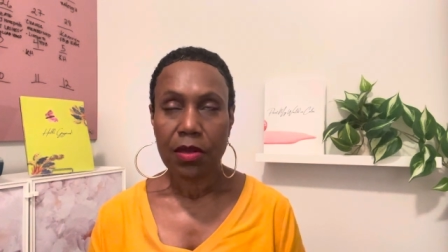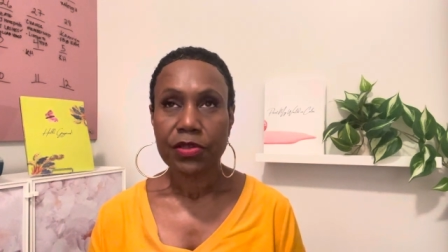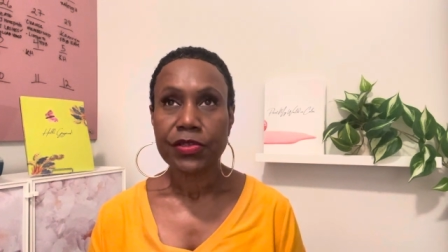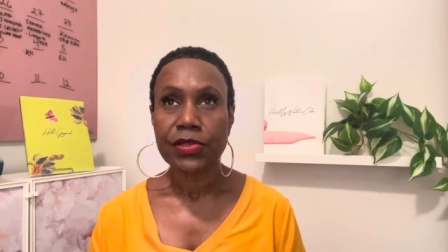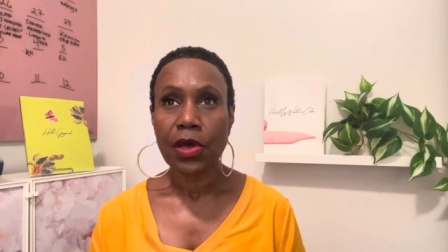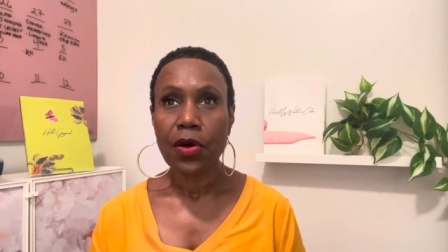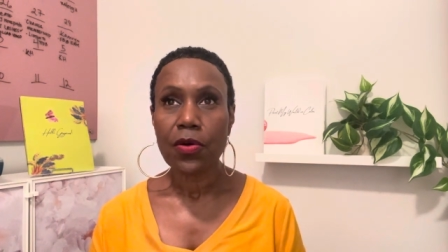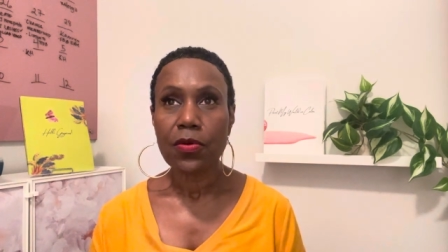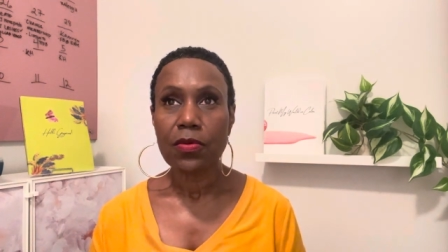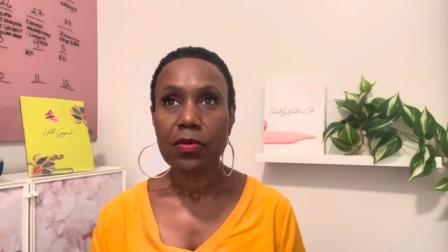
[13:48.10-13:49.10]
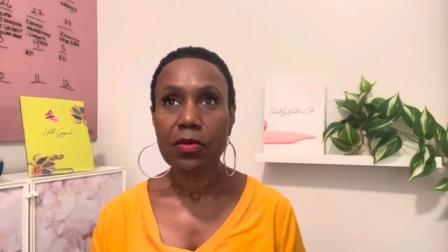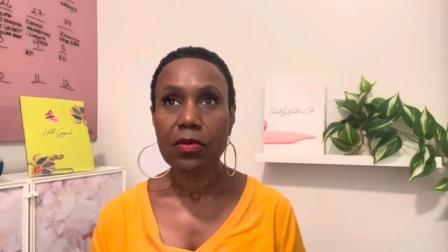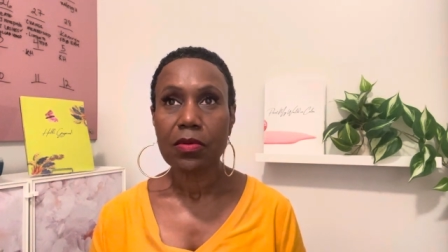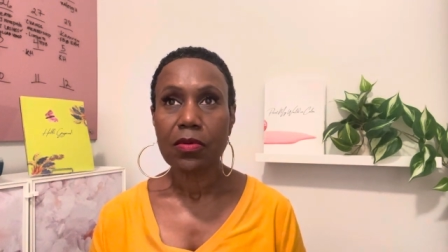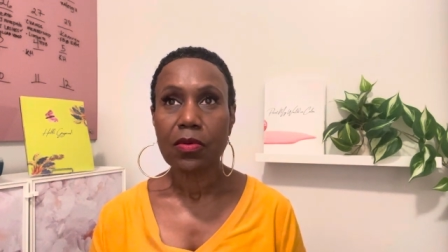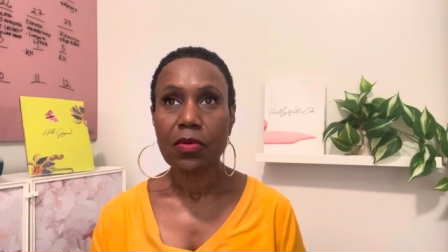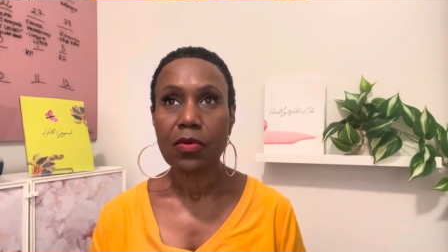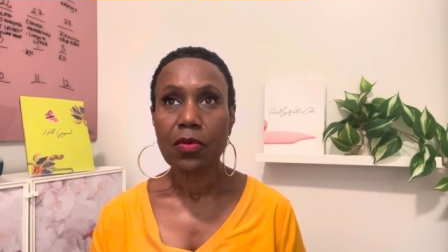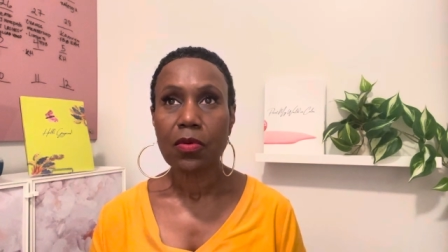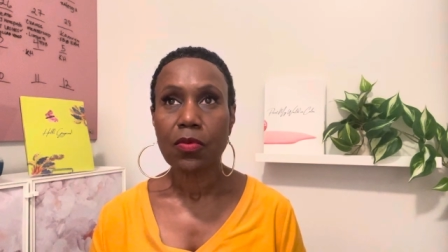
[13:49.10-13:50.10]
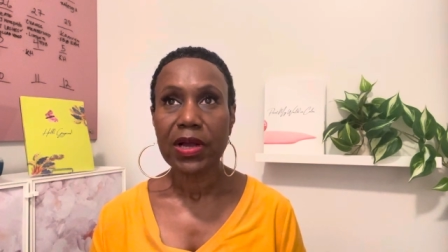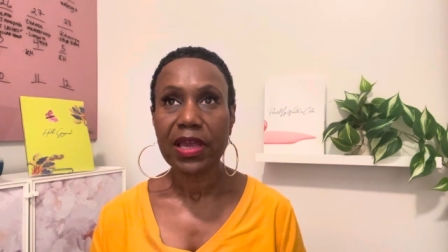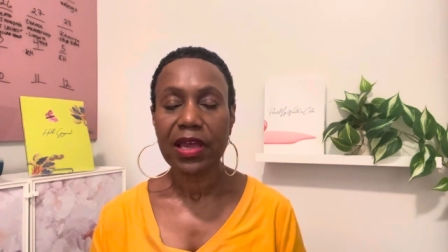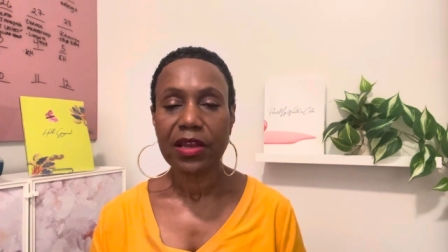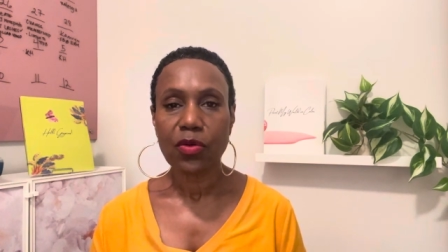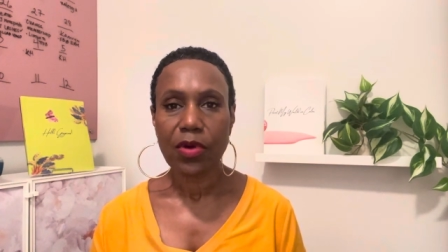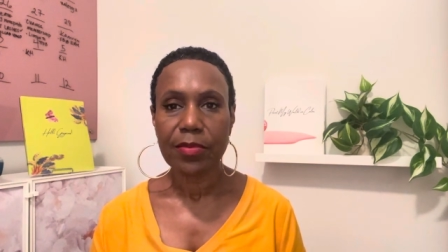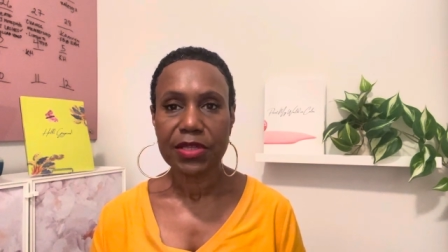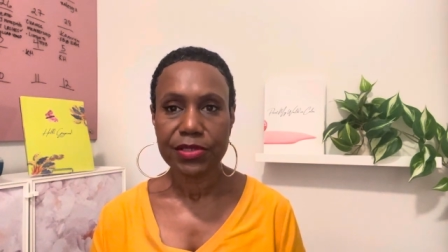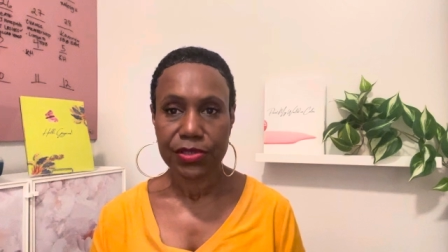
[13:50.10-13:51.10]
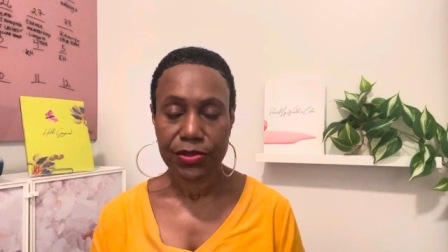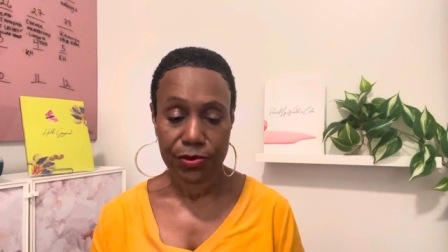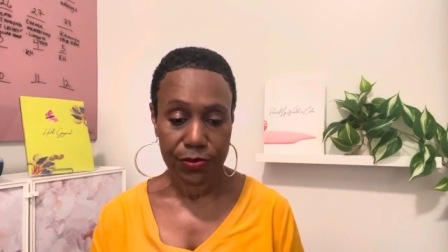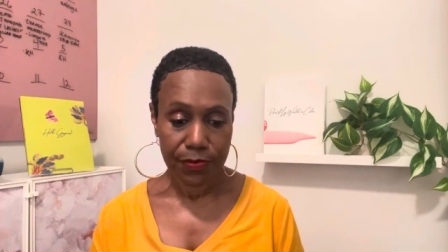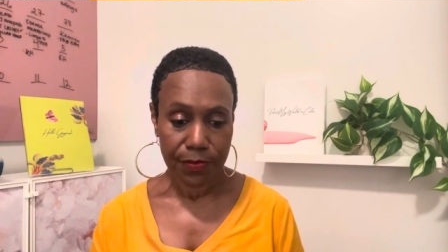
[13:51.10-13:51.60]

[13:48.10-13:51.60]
So what can a woman do?